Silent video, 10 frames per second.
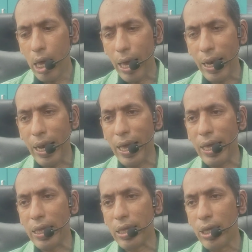and
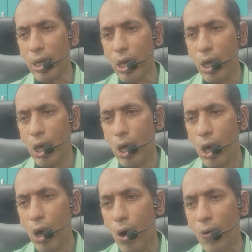length
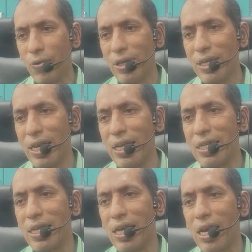of the cell
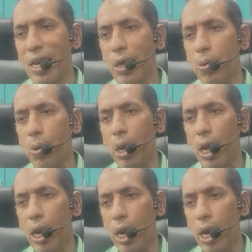is nearly equal,